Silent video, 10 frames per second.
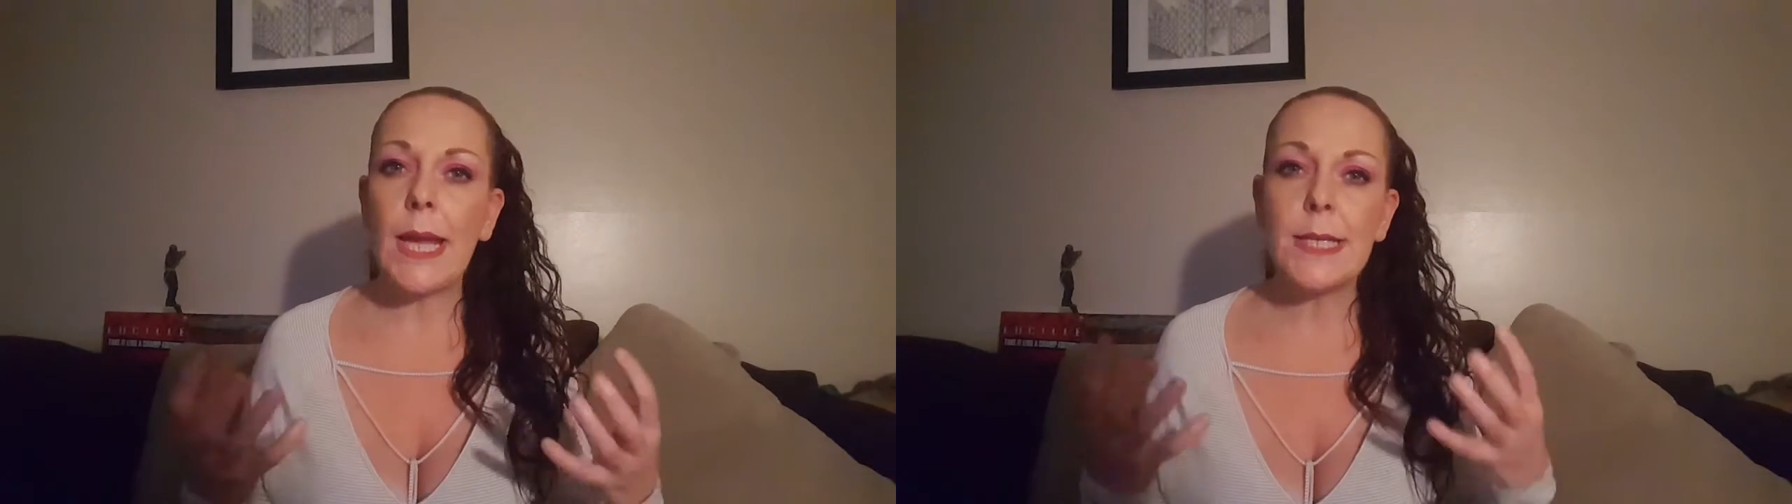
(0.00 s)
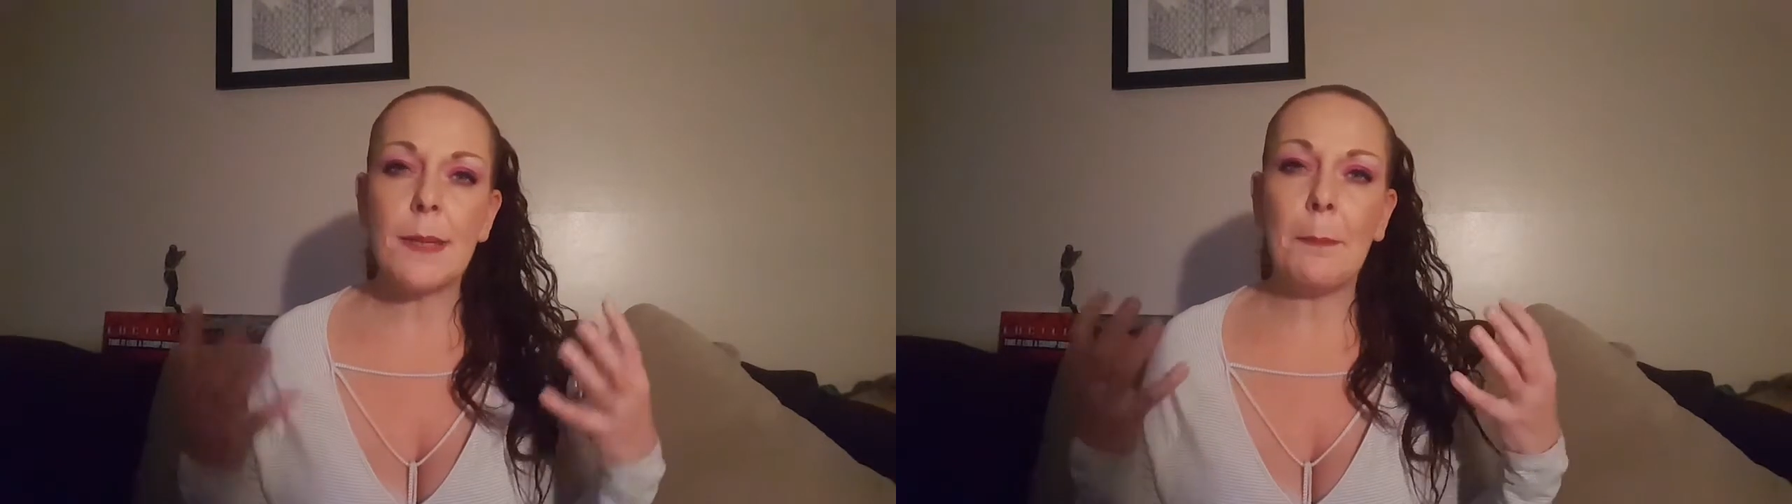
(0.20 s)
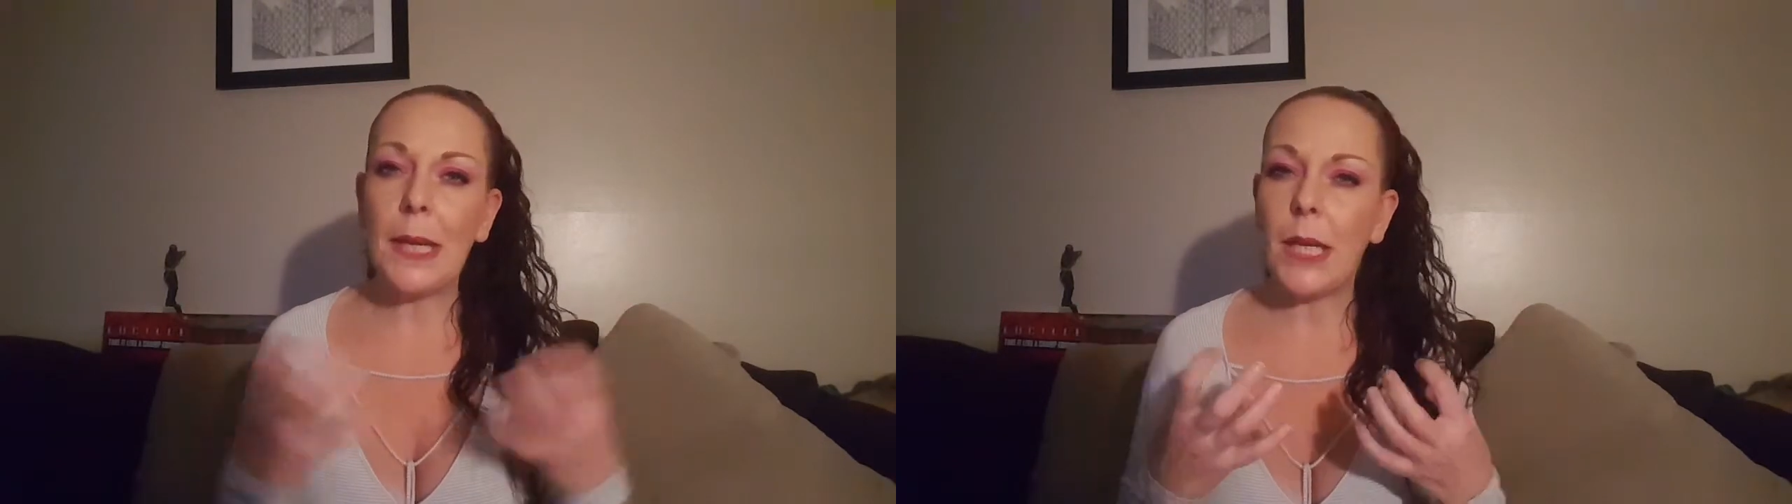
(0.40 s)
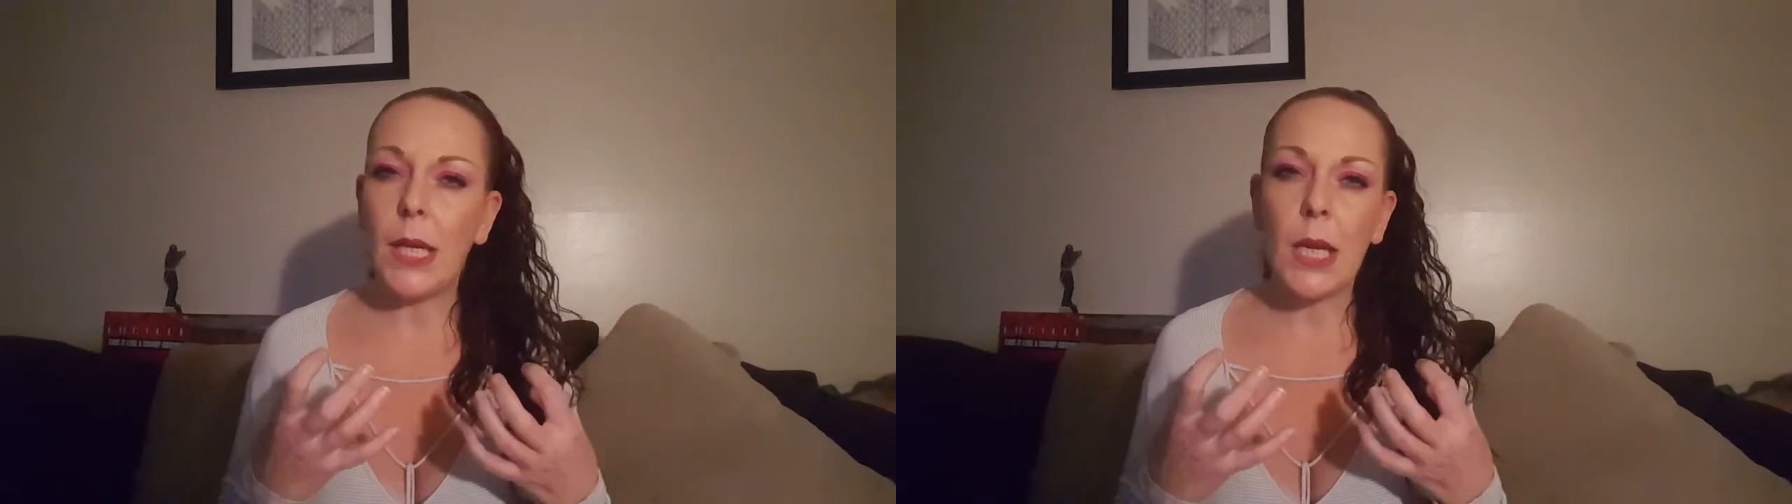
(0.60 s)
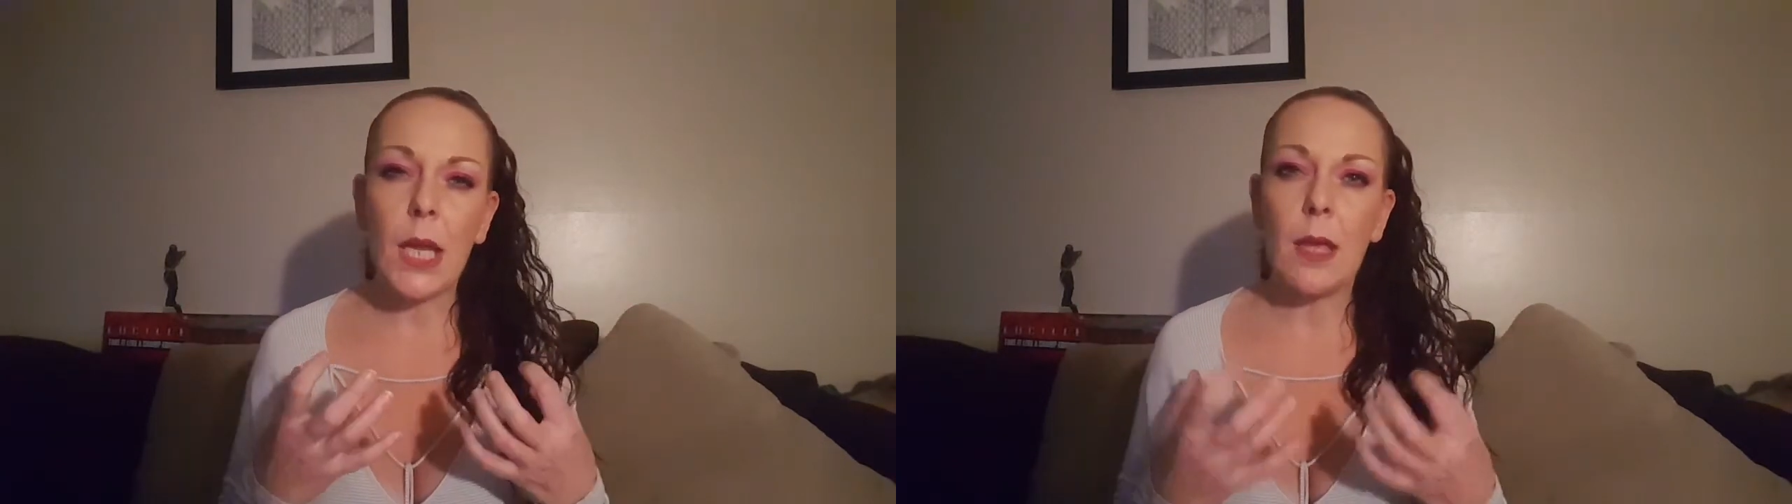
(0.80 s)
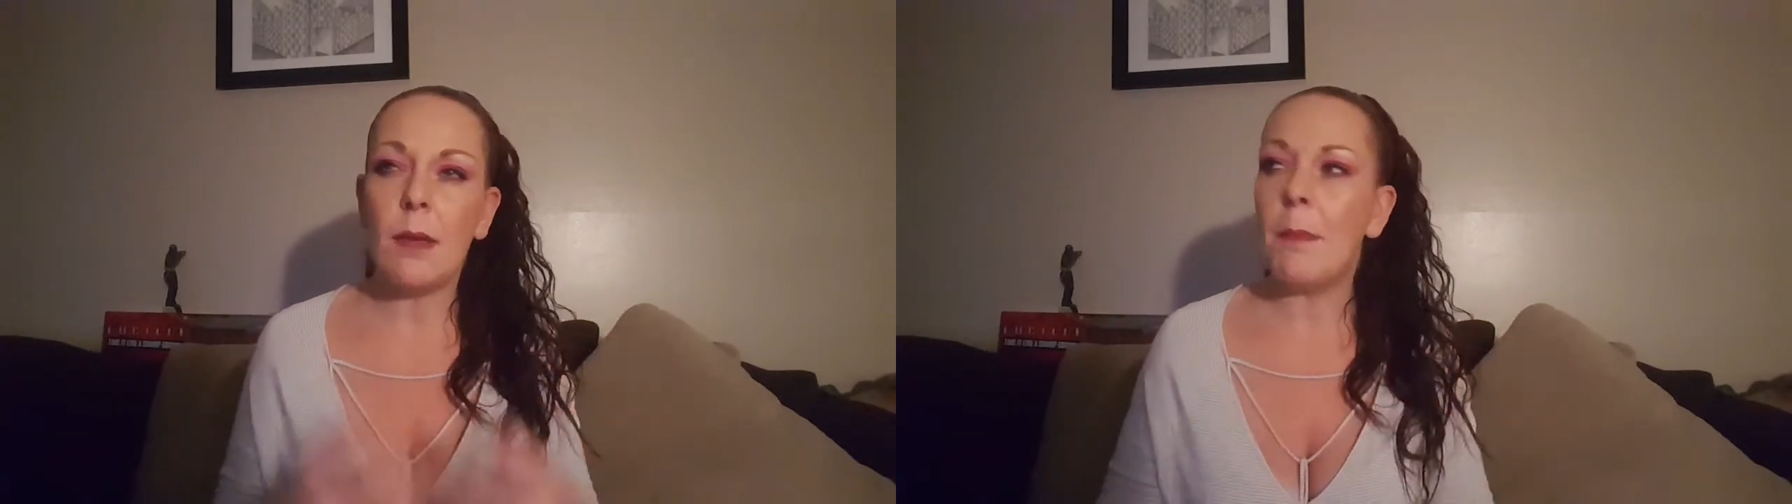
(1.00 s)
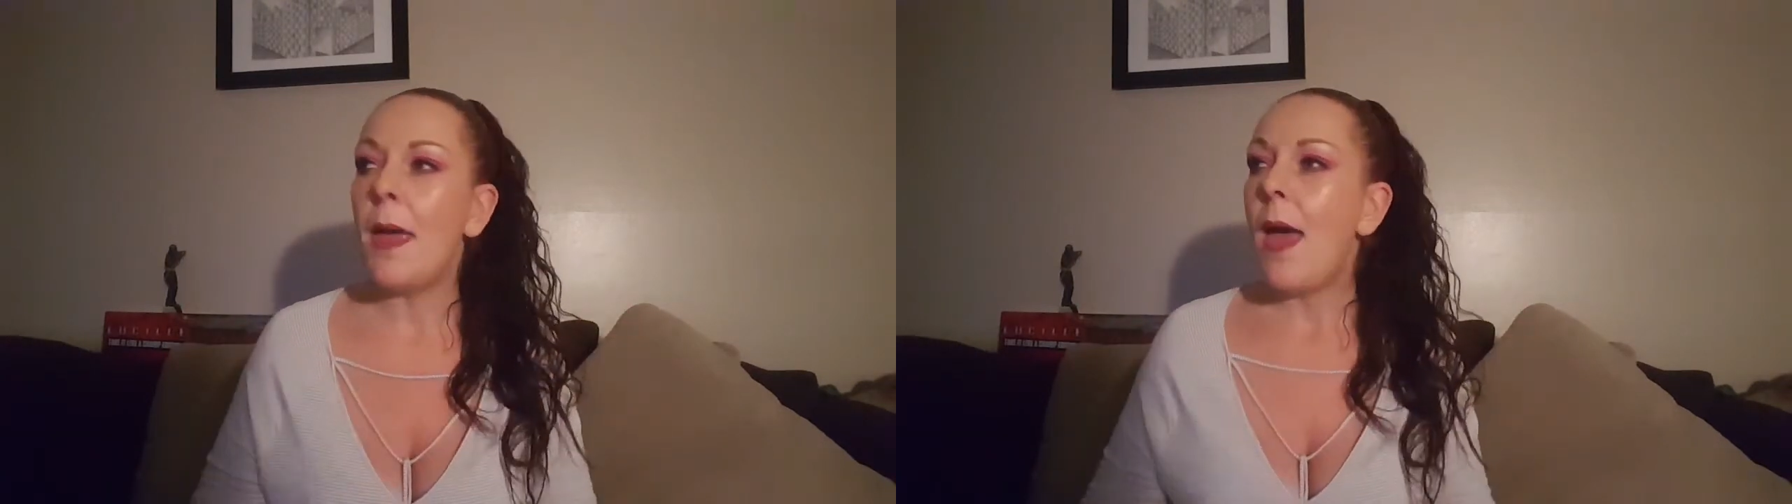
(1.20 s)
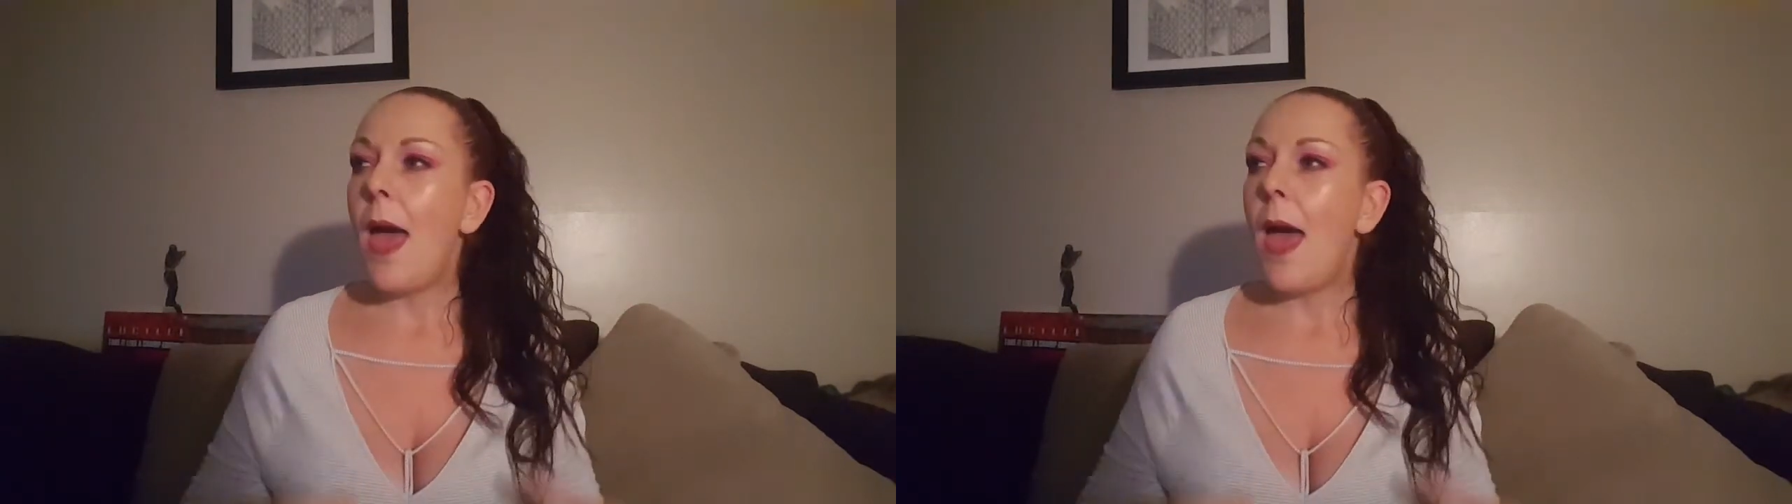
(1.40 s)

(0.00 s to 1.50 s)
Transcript: like demeaning him,